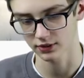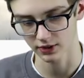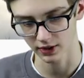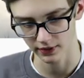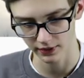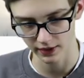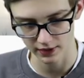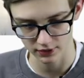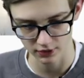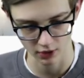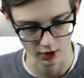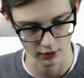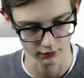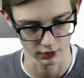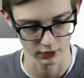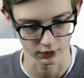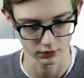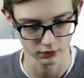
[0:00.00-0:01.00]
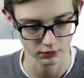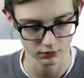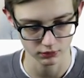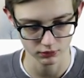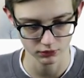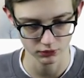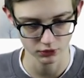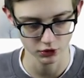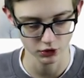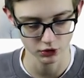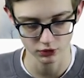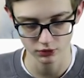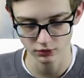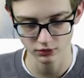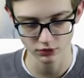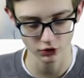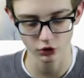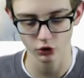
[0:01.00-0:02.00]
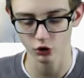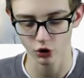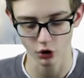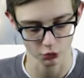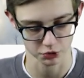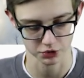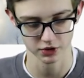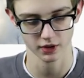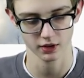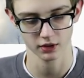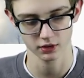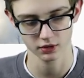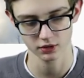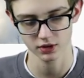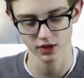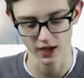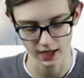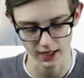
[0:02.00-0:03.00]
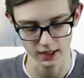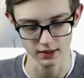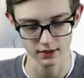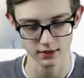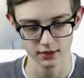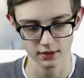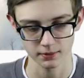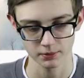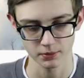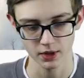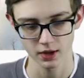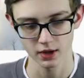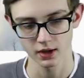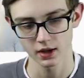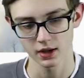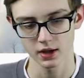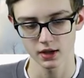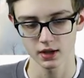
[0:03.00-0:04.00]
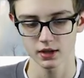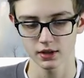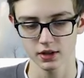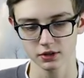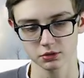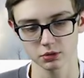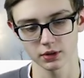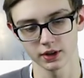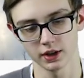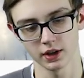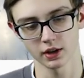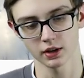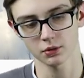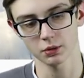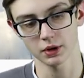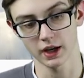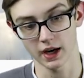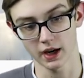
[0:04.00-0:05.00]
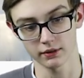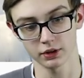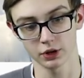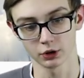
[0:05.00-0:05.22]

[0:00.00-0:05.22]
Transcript: said. That's not even close to 8. Next one here, we have